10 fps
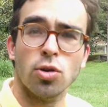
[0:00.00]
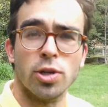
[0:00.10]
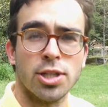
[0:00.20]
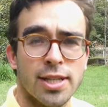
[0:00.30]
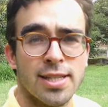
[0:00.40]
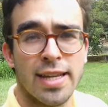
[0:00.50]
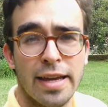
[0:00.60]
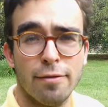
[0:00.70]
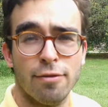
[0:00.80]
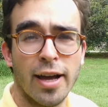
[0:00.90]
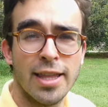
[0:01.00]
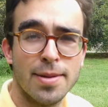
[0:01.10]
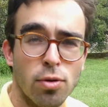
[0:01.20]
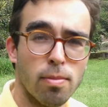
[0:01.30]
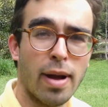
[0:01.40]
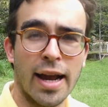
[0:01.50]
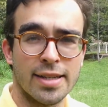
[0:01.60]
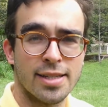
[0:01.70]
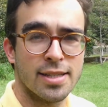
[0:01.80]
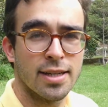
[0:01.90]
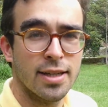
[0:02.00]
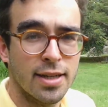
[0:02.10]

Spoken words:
which can save valuable mass,